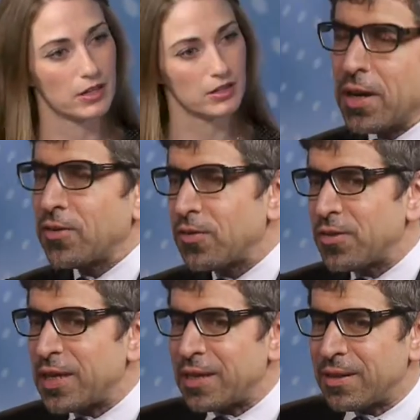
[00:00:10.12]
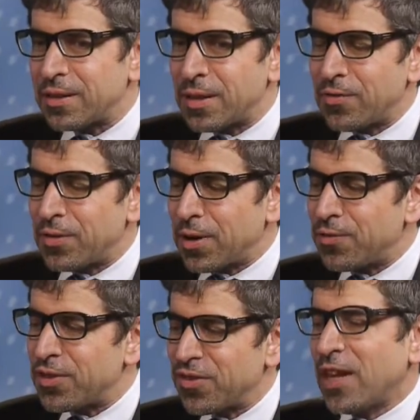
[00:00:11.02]
Because of the
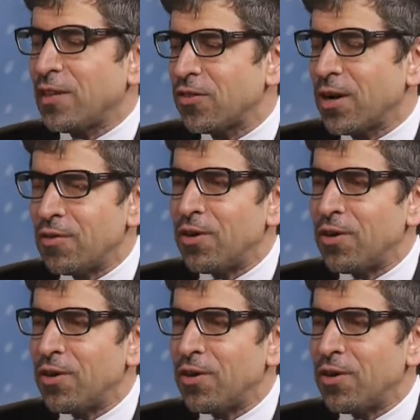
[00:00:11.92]
sense of